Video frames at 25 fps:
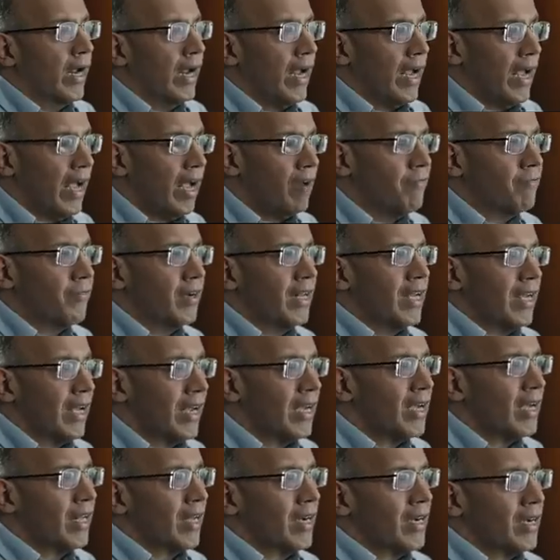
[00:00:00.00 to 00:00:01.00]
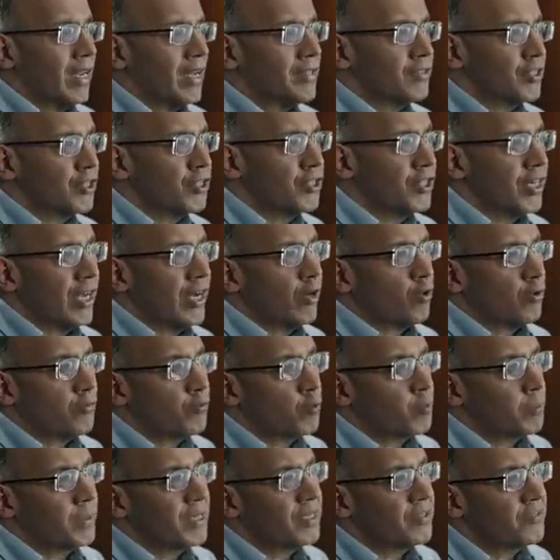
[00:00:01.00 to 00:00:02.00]
Every Indian has a share of
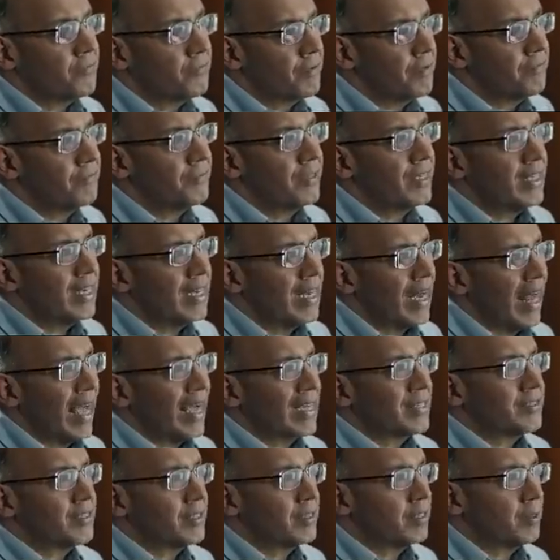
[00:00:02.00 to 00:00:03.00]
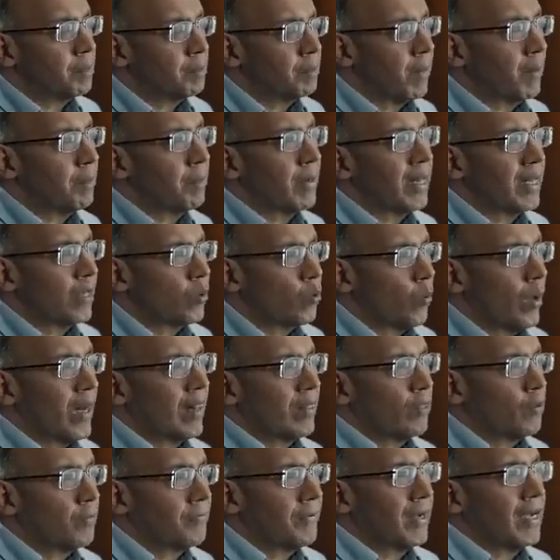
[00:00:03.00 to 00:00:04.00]
rupees 50 lakhs in the public
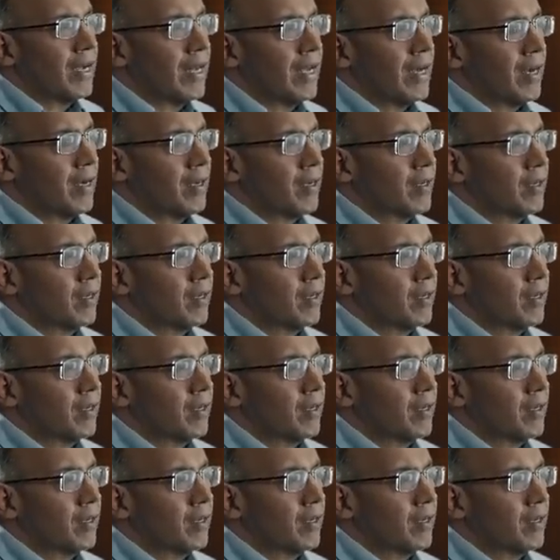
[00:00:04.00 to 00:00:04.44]
wealth of India.